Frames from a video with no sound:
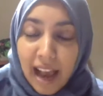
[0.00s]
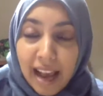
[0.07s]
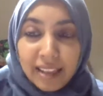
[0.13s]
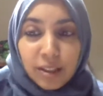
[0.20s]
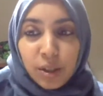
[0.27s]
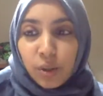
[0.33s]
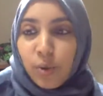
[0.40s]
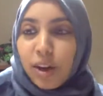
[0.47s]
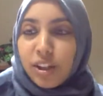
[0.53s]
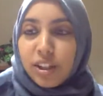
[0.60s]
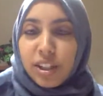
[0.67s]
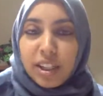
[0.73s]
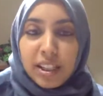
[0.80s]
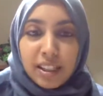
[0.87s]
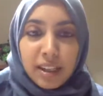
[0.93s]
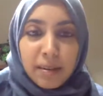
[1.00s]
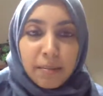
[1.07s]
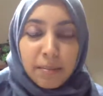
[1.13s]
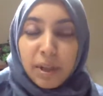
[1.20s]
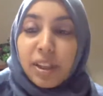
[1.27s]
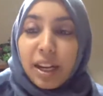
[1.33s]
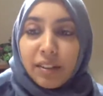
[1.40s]
ask those questions and
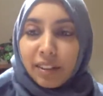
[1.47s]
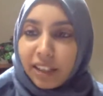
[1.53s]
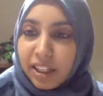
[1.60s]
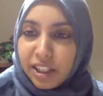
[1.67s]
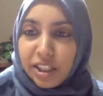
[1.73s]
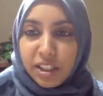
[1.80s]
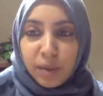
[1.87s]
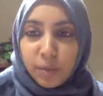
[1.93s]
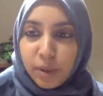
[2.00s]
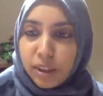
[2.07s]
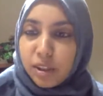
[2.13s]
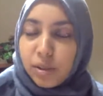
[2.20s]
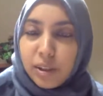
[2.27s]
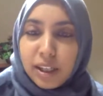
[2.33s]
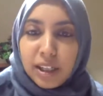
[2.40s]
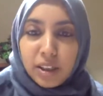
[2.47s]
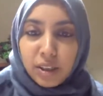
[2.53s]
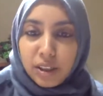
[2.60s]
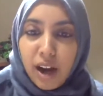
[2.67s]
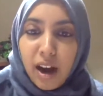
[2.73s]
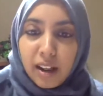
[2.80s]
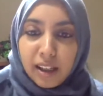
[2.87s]
build that relationship with students or
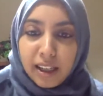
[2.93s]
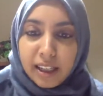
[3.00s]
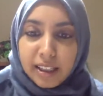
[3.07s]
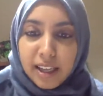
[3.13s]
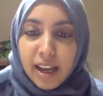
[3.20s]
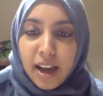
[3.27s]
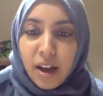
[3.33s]
colleagues